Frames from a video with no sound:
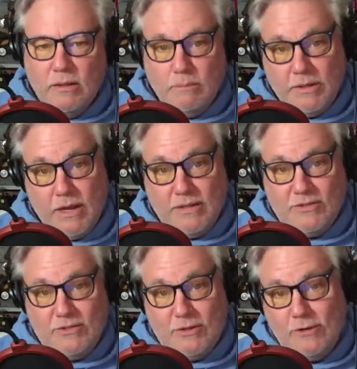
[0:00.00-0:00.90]
but
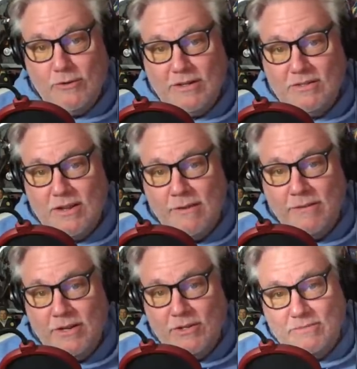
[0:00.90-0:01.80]
not Star Trek
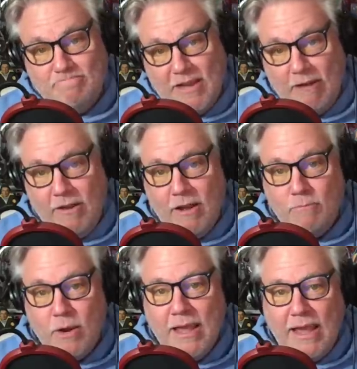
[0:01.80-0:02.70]
Discovery, just carry
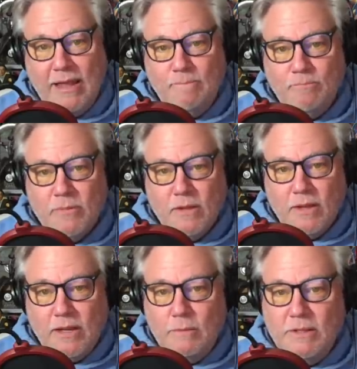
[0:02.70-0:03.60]
on breaking it.
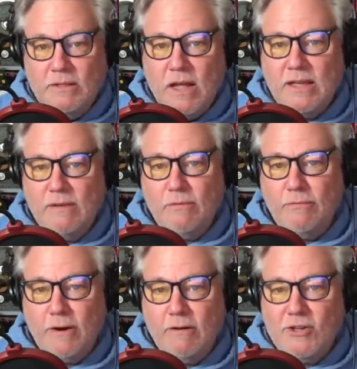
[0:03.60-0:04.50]
It'll be lucky if the
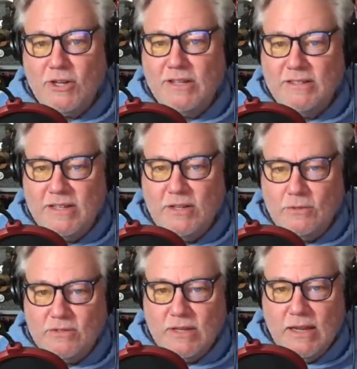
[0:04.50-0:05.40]
Federation
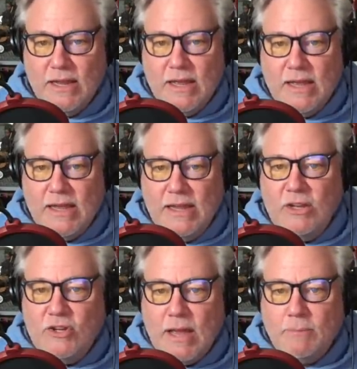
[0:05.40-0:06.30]
continues.
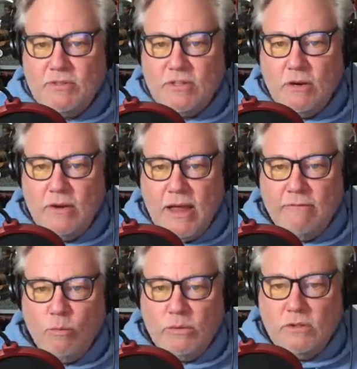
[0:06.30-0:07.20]
Each episode,
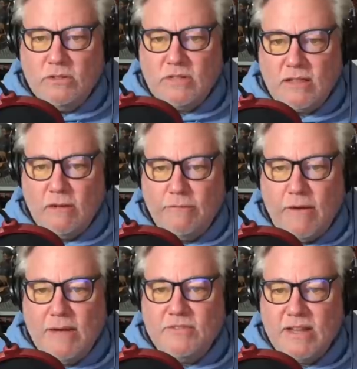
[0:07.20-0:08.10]
everyone looks like they're
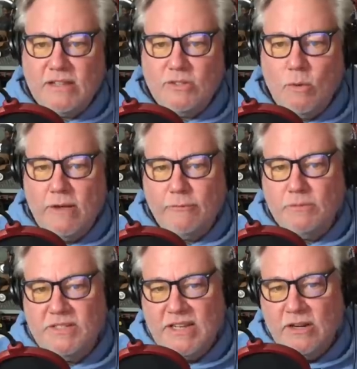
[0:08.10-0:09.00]
5 seconds away
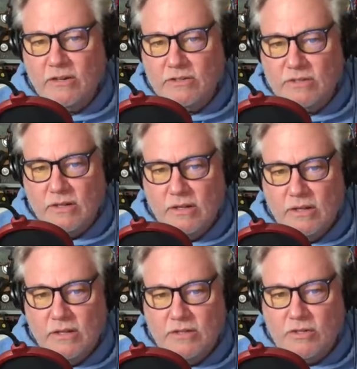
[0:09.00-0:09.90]
from tears.
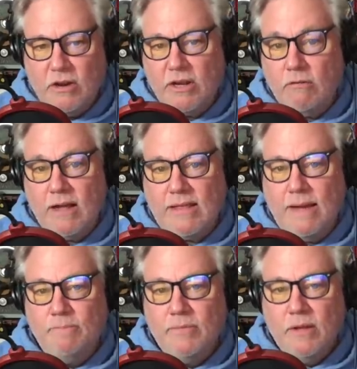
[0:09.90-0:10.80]
Sorry, correct
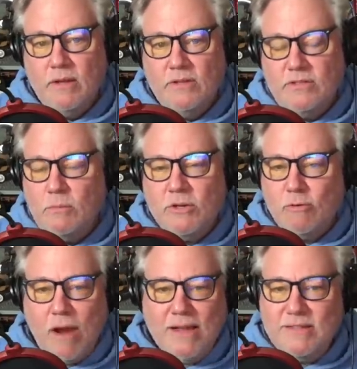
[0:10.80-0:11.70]
that. Someone
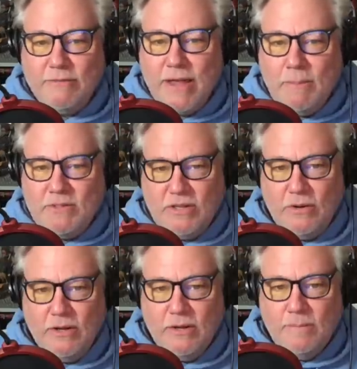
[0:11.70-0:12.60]
cries every episode.